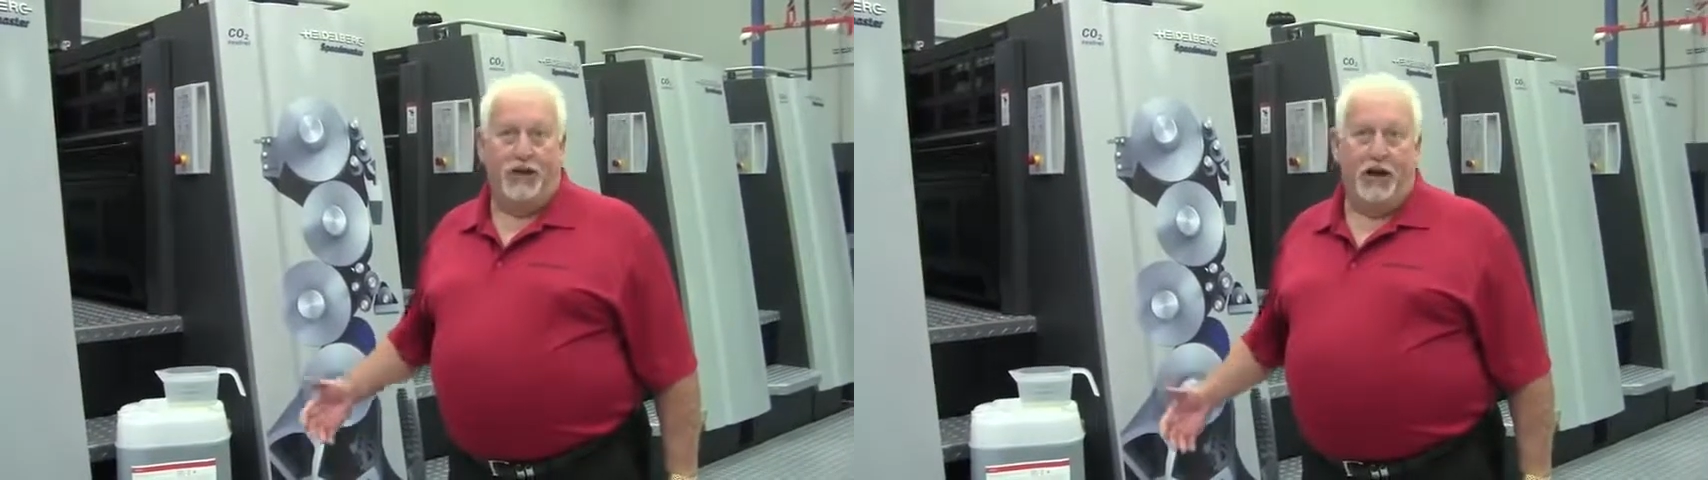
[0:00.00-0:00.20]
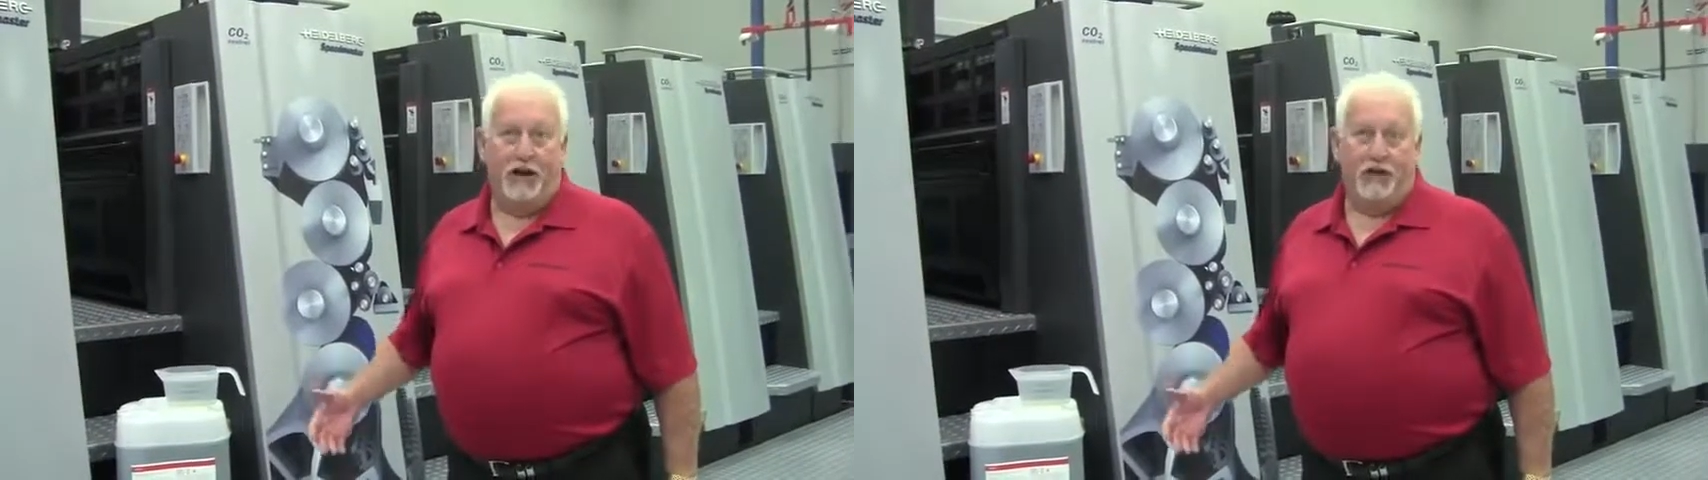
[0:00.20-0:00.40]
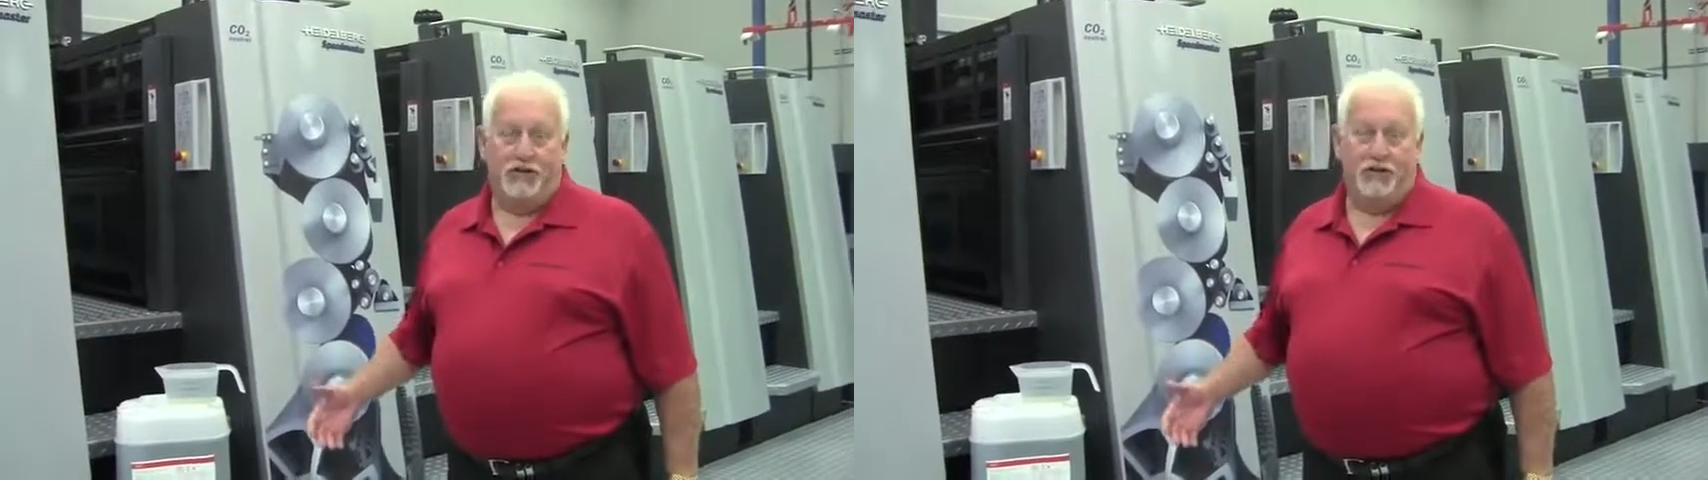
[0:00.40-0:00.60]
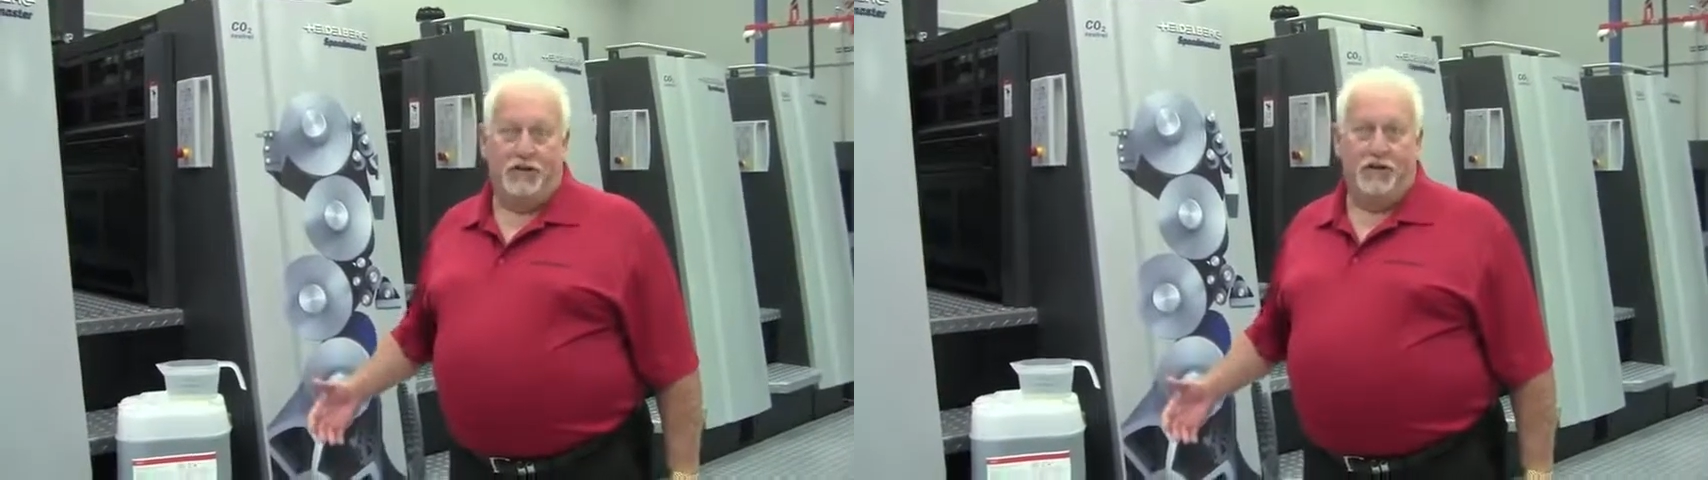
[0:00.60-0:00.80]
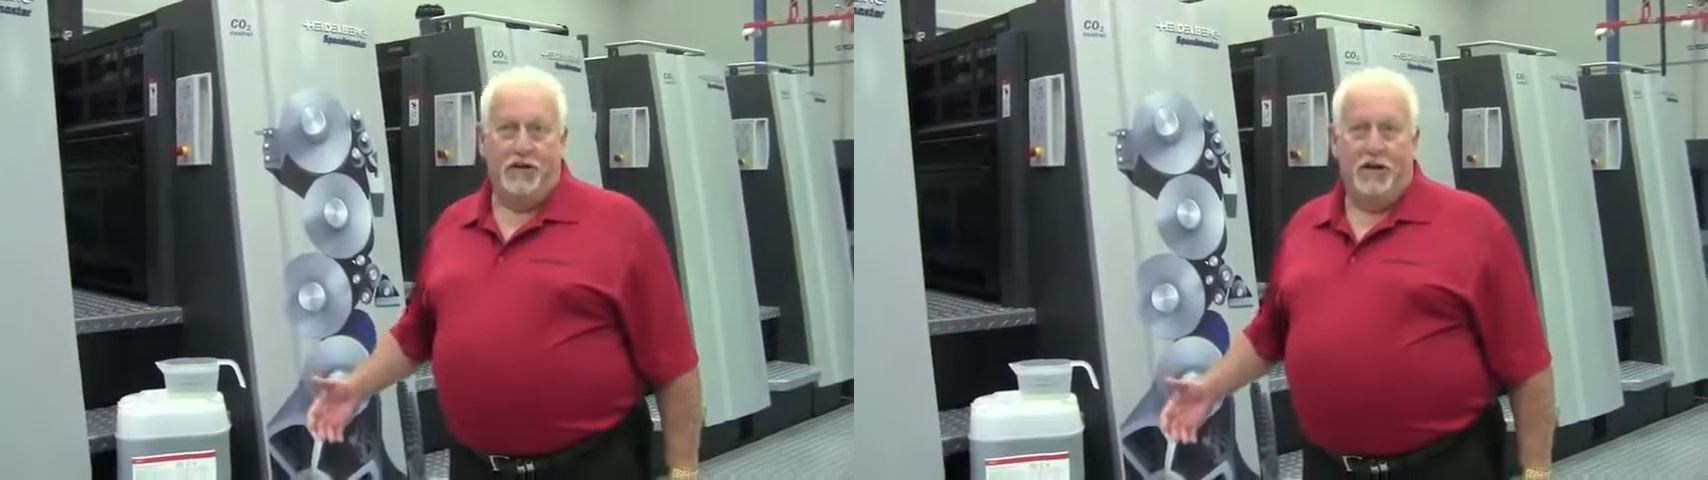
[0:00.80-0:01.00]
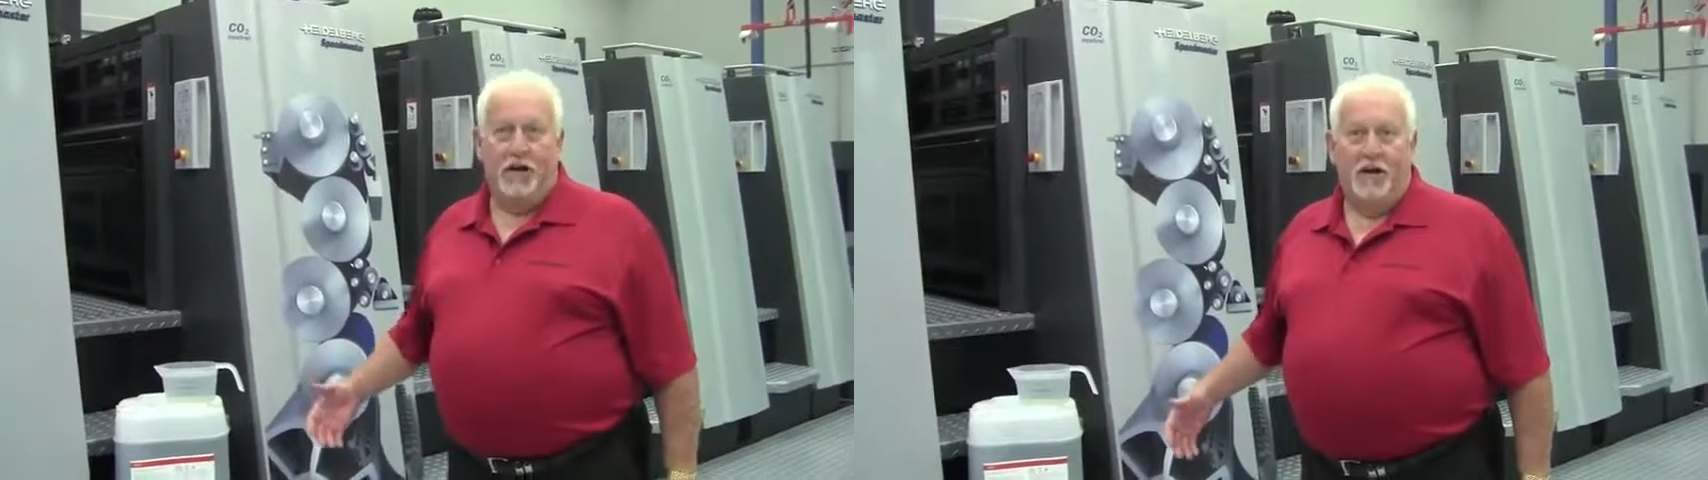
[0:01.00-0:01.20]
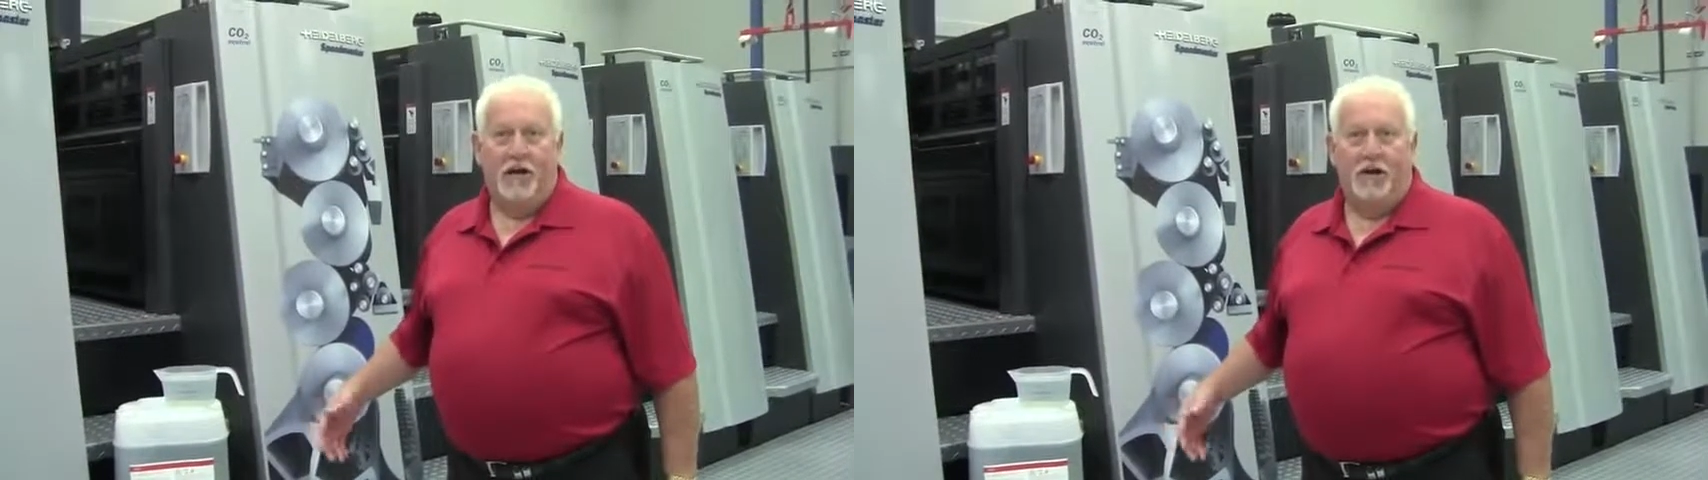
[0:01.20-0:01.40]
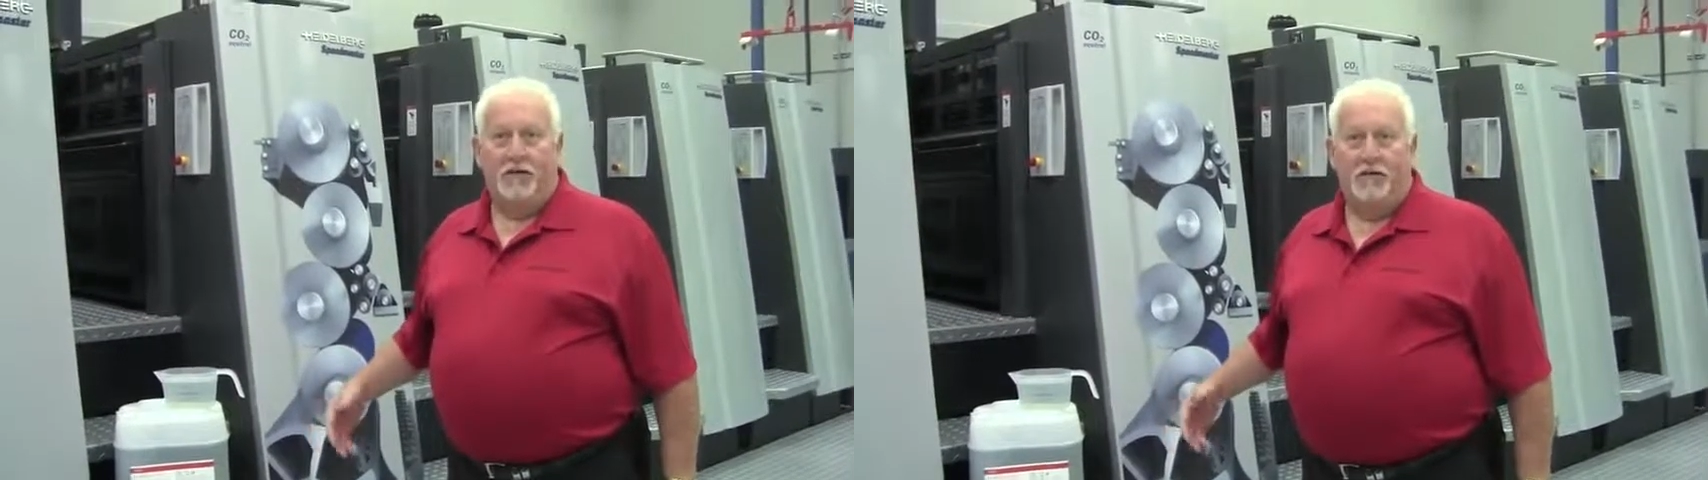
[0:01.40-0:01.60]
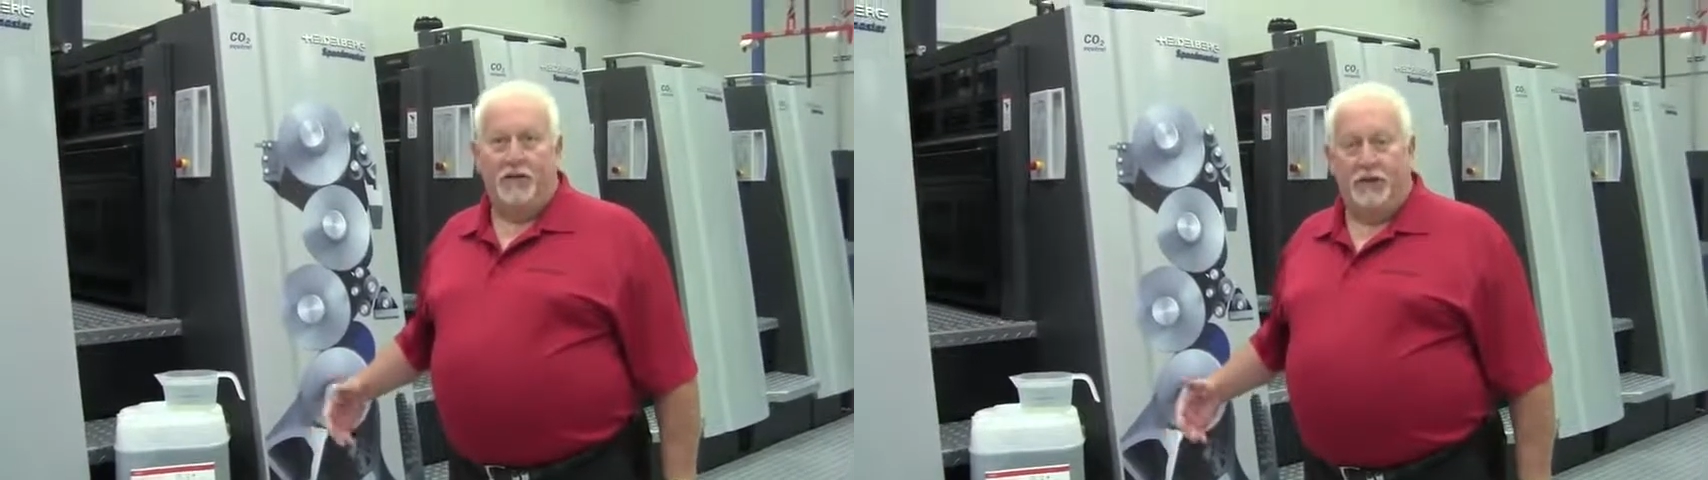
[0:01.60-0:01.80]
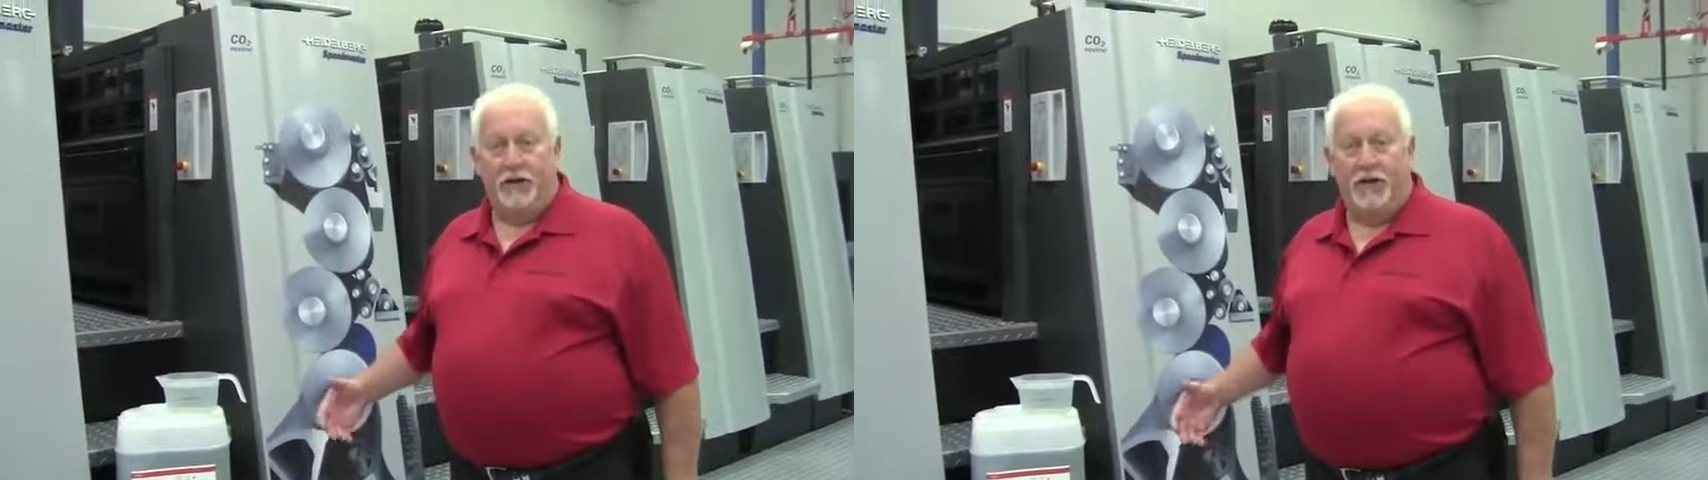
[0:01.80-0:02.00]
change.
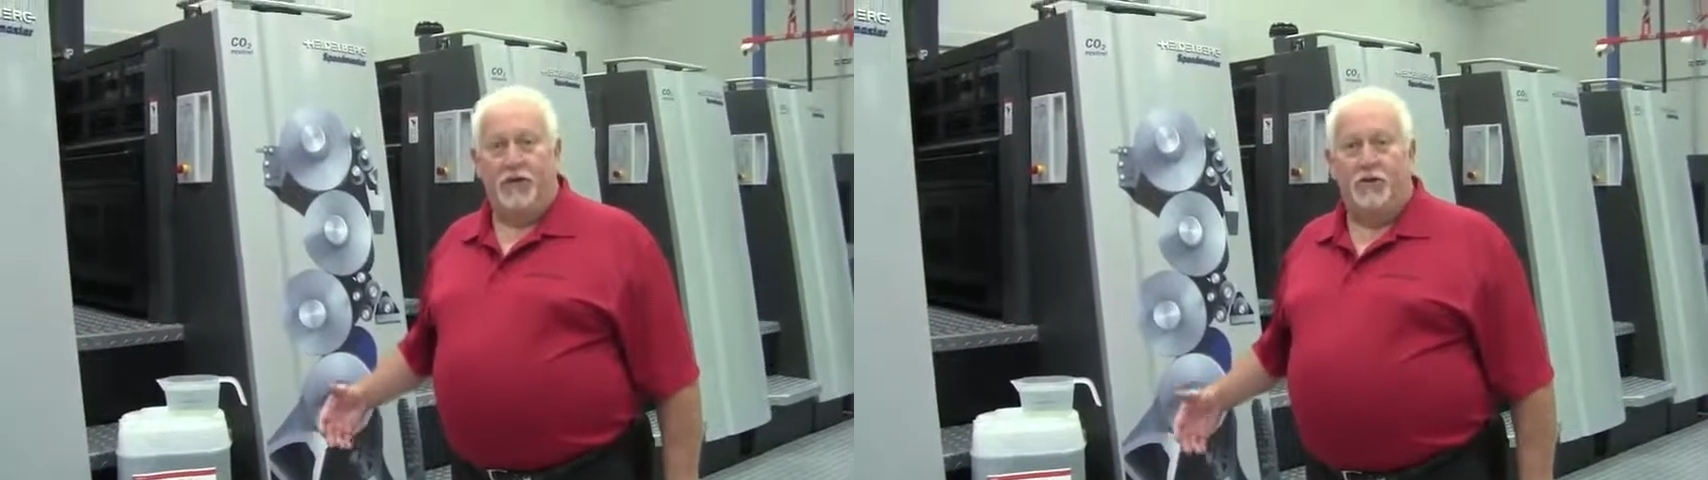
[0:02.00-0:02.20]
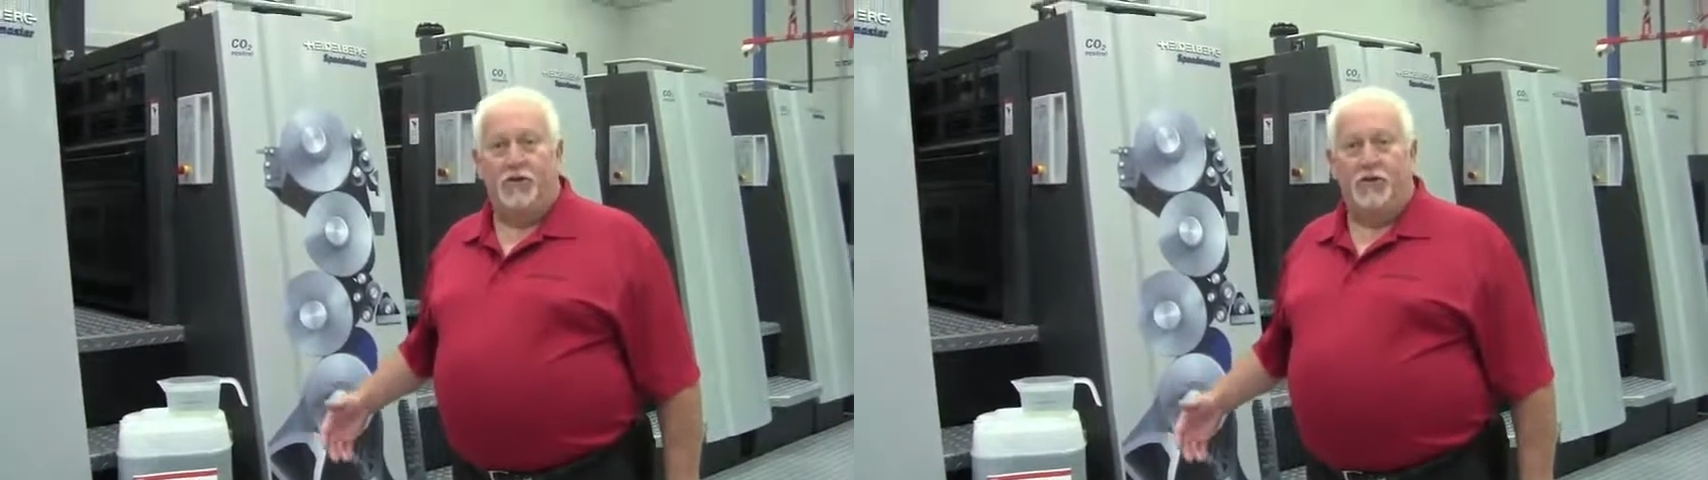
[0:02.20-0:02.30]
Typically, you're